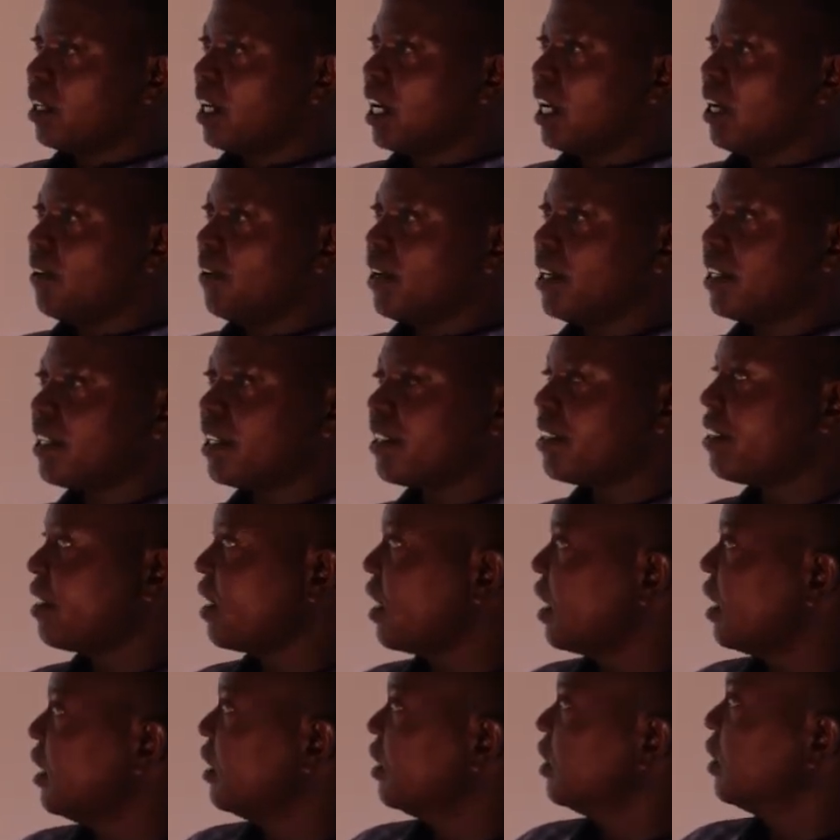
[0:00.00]
I want a
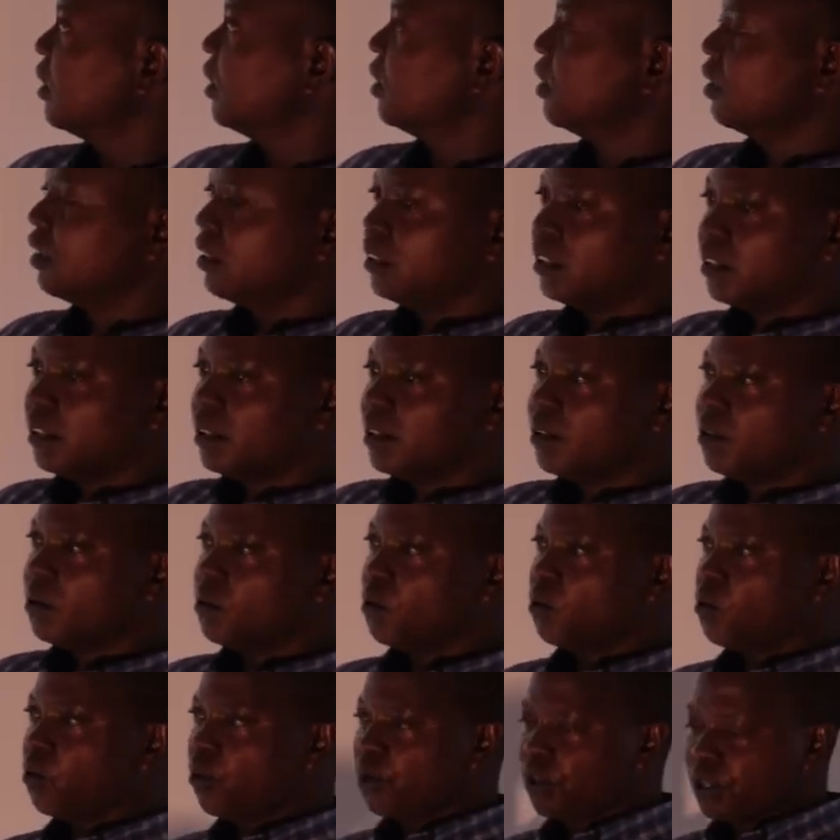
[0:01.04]
child
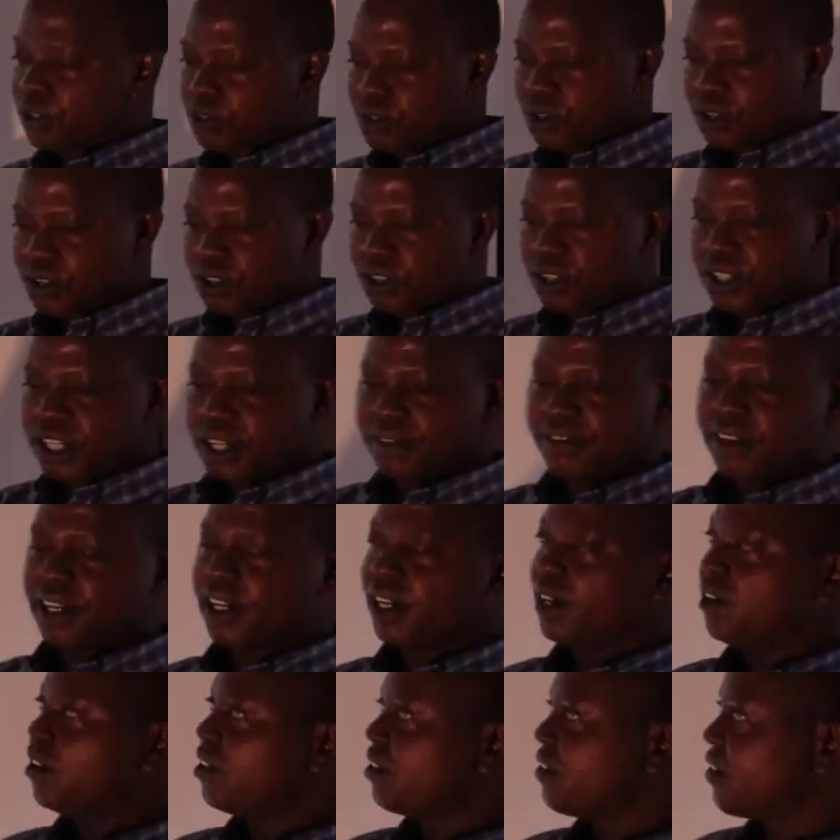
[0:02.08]
who, through the very
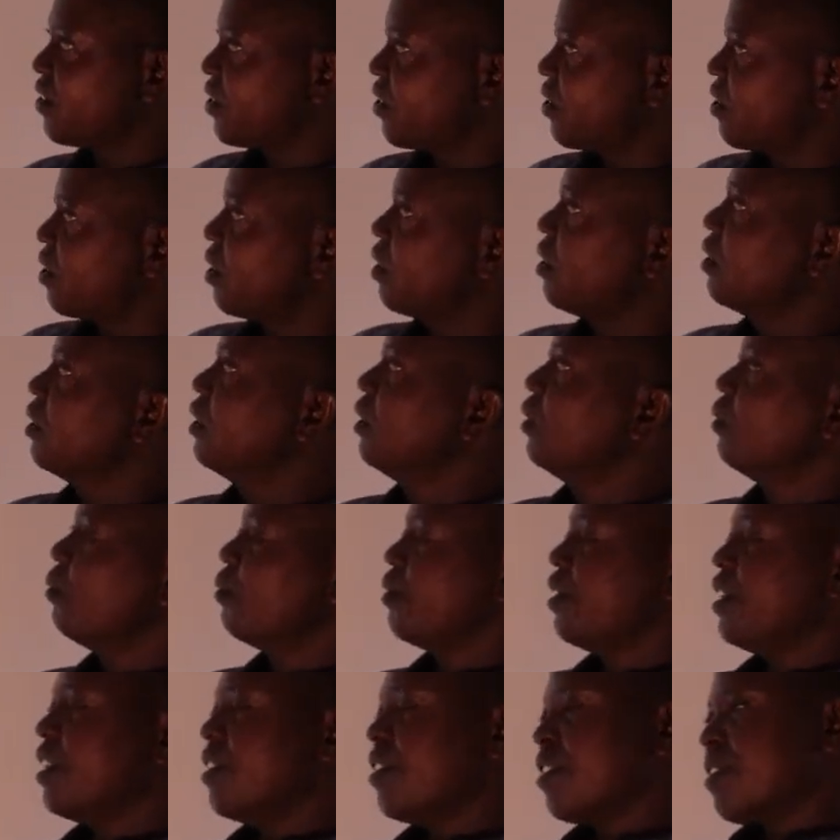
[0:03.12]
notes,
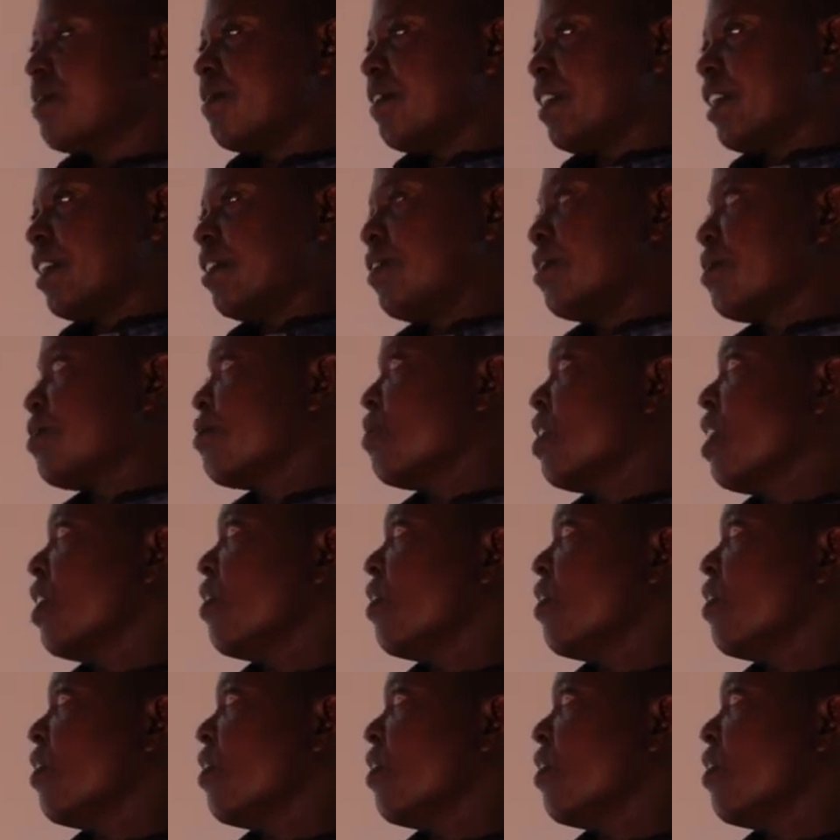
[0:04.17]
within those very notes, you are